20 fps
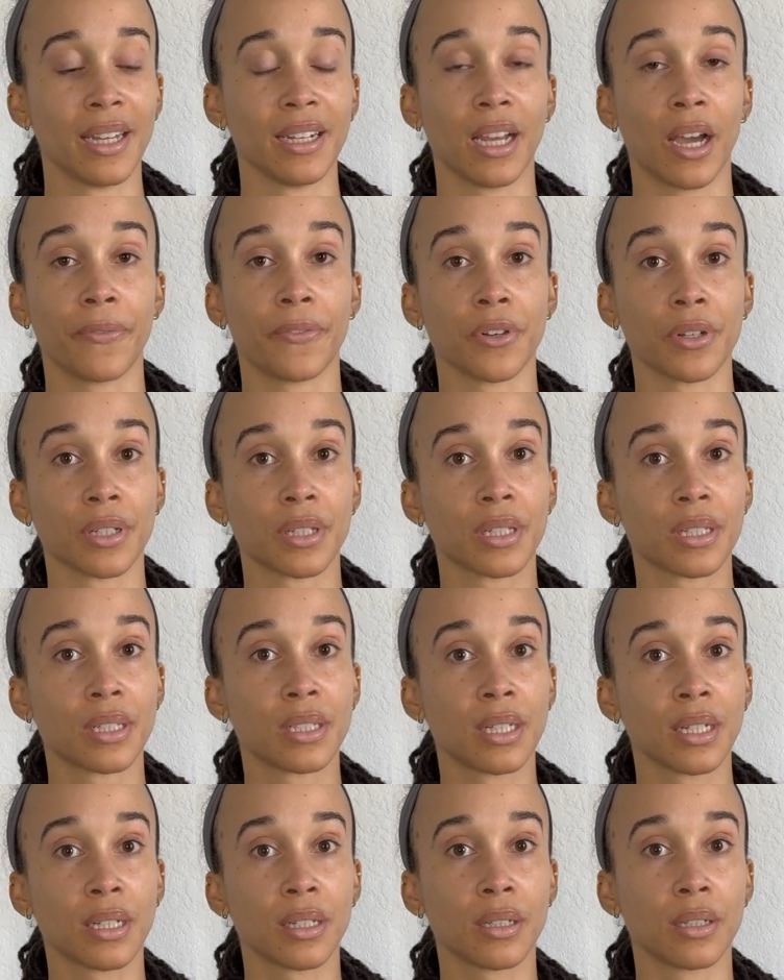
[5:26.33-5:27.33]
Now, if you're
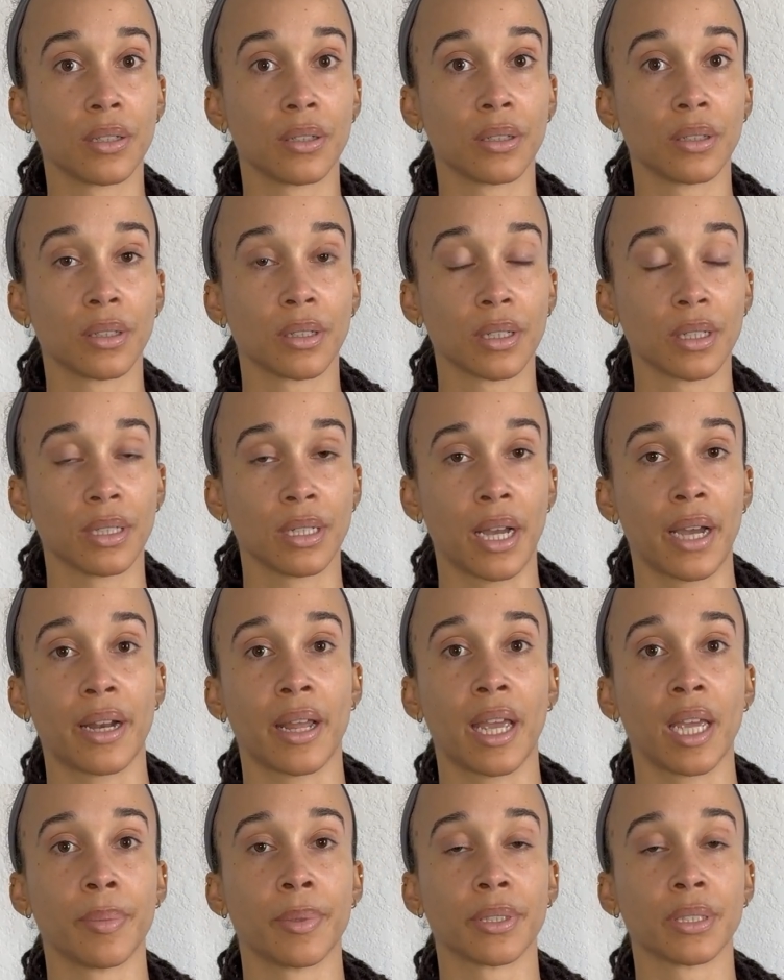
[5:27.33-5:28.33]
still
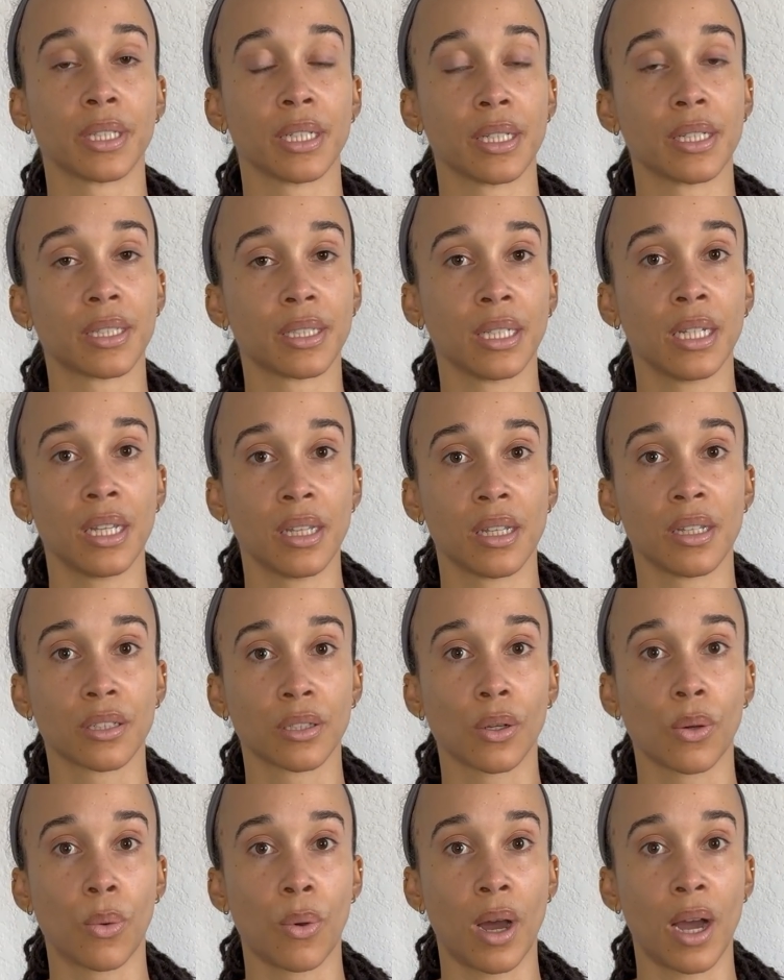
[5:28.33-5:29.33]
not able to see
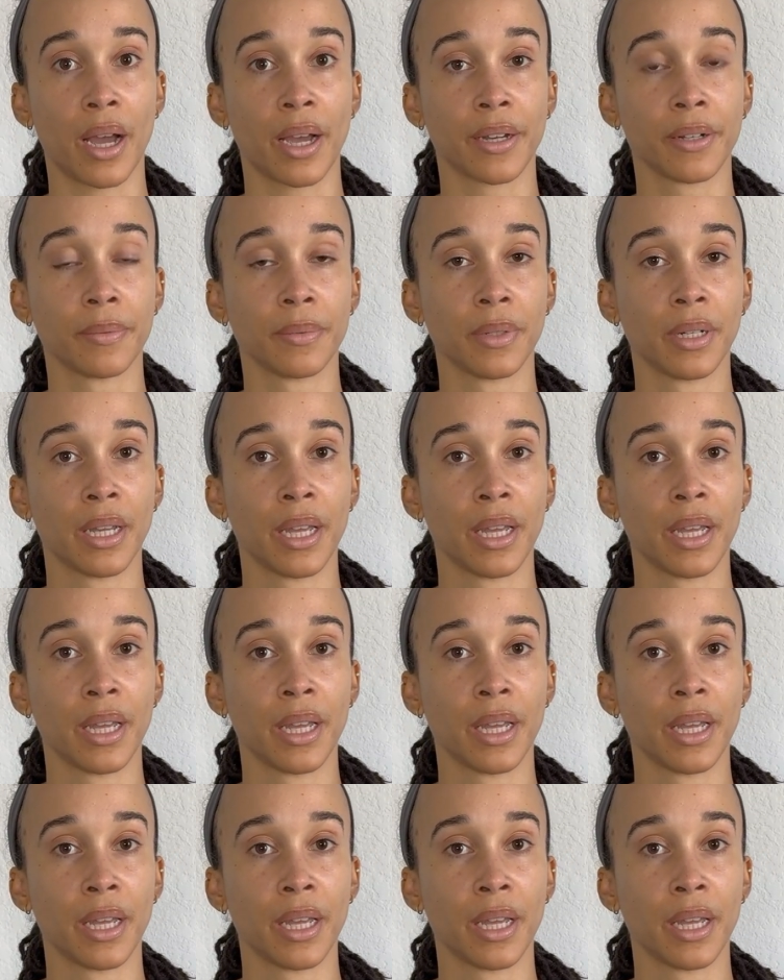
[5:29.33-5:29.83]
this quad,